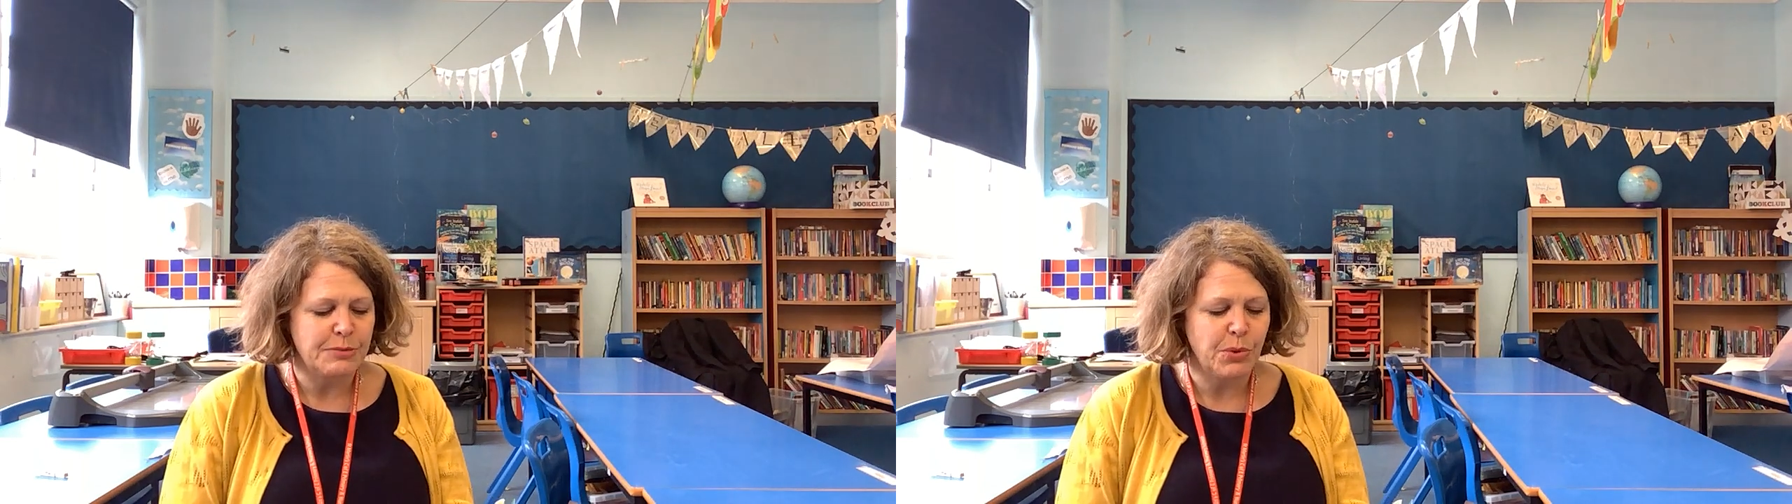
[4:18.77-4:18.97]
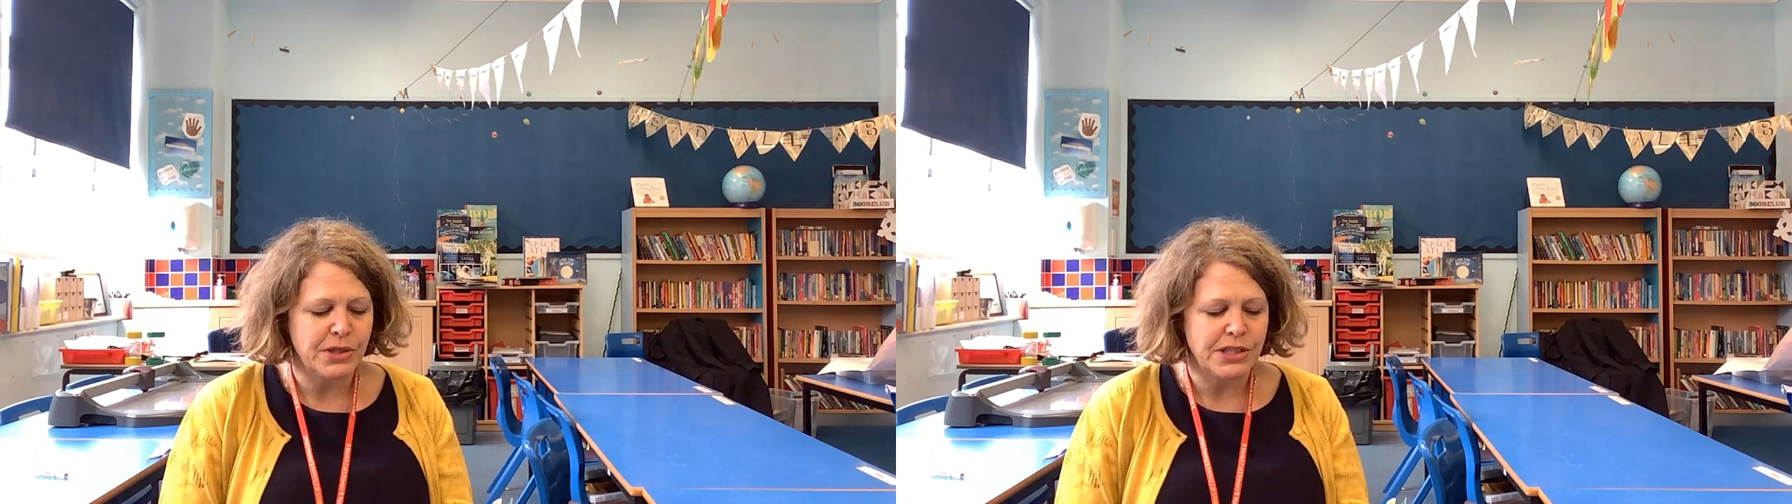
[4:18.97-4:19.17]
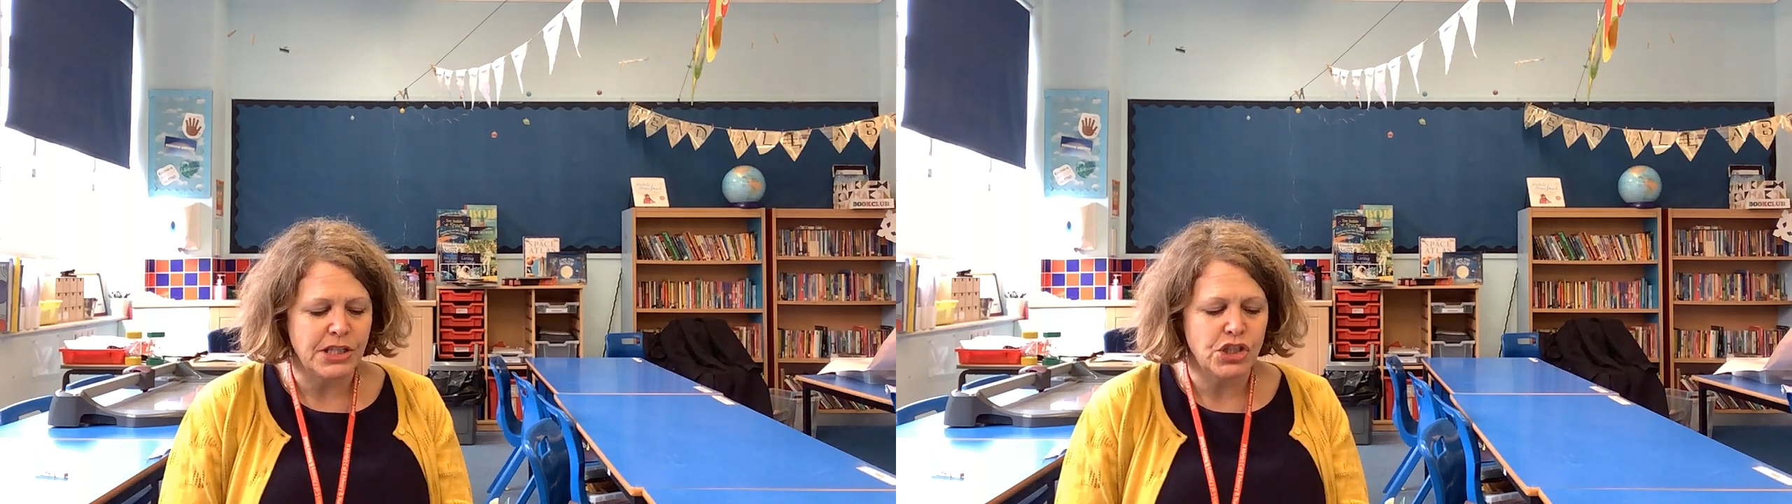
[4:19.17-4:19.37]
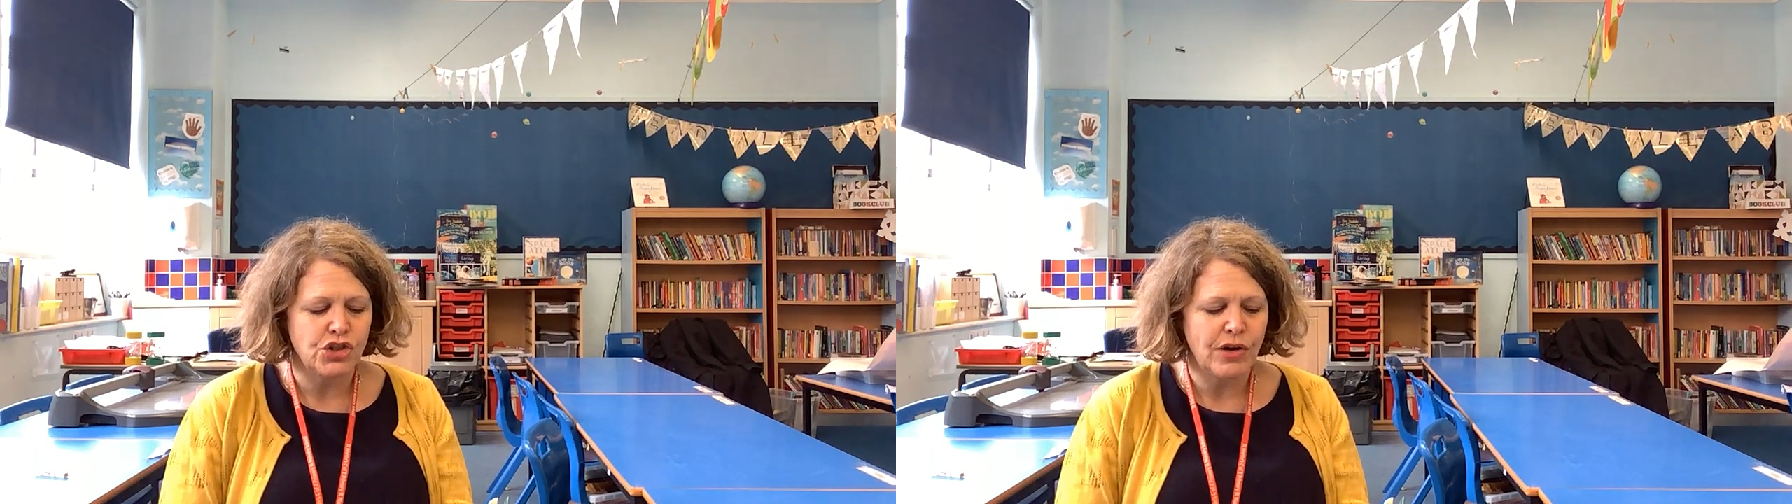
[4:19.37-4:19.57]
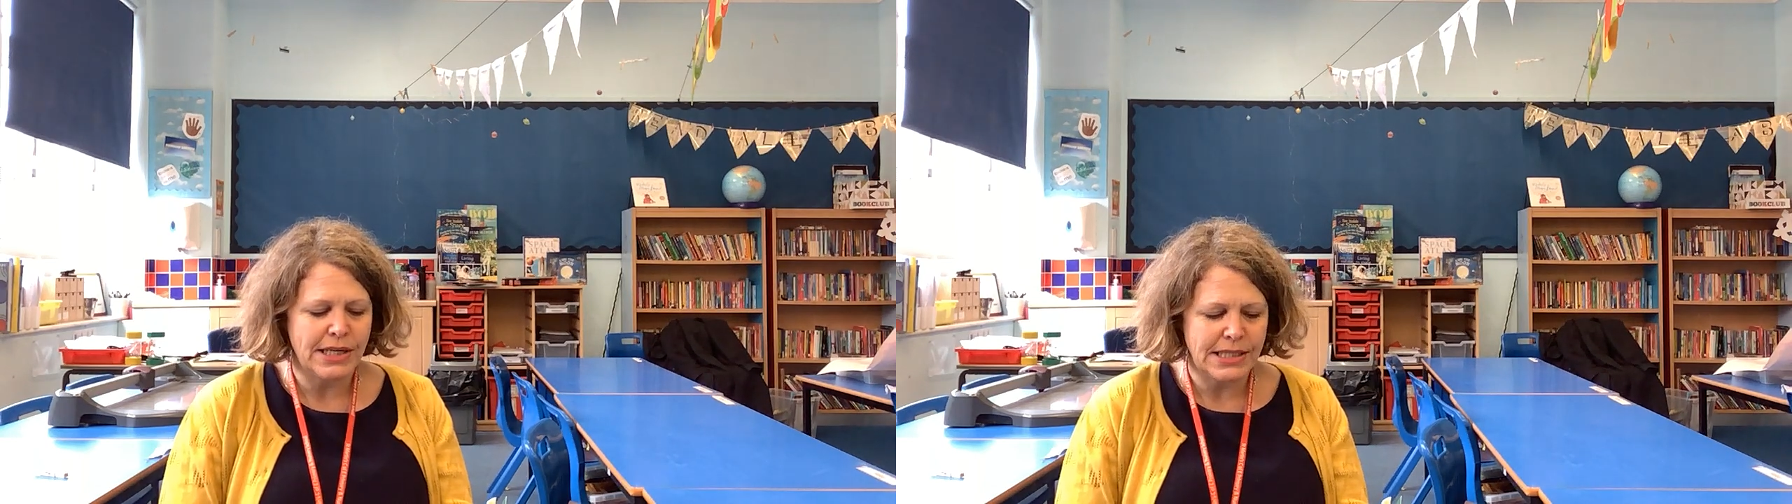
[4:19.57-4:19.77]
pointing
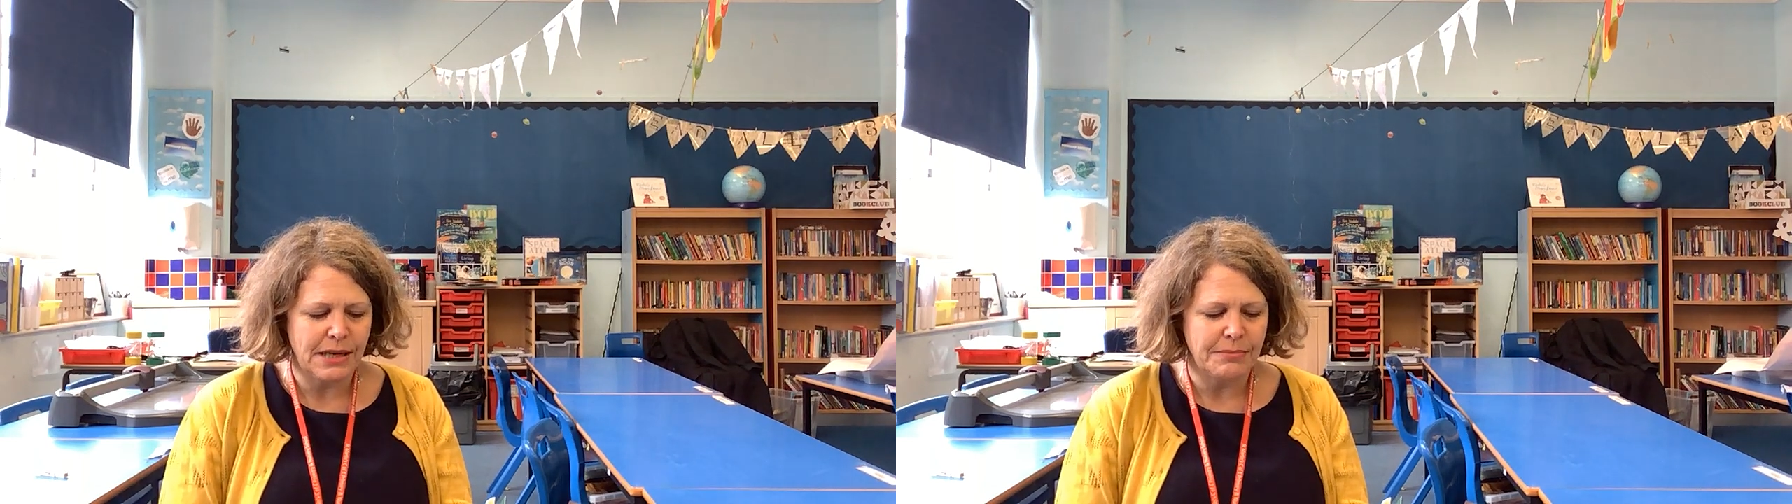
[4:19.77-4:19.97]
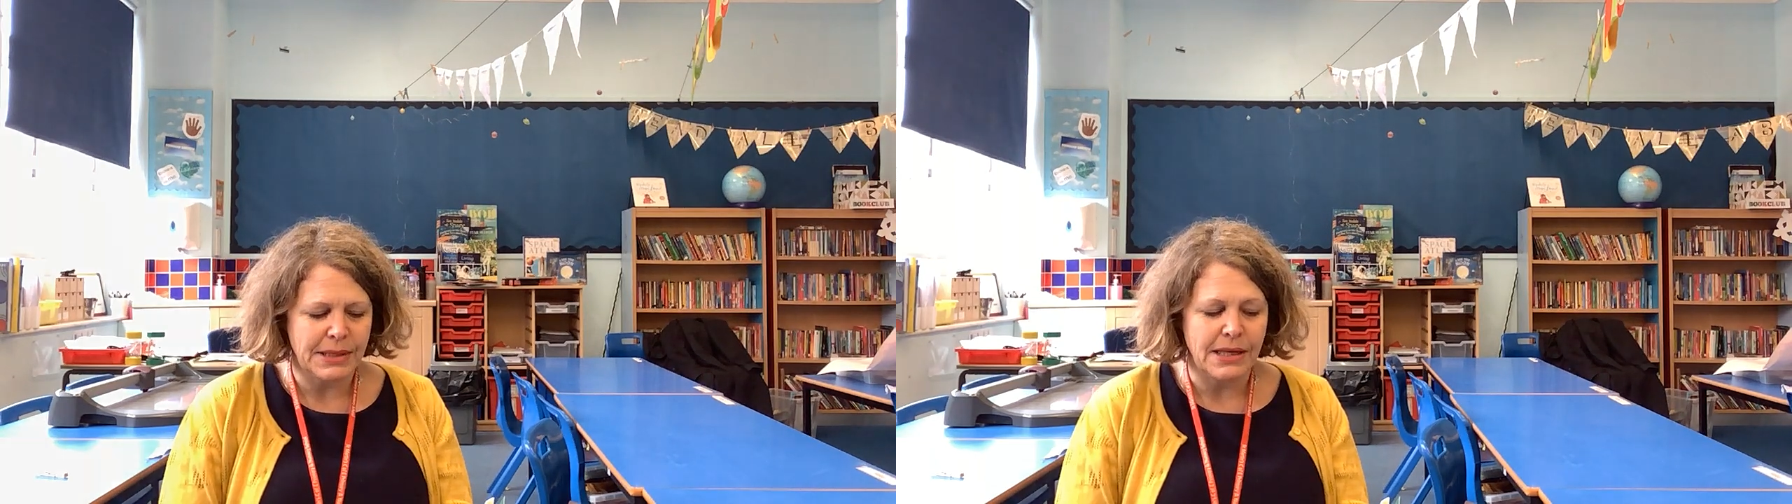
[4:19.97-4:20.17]
straight at me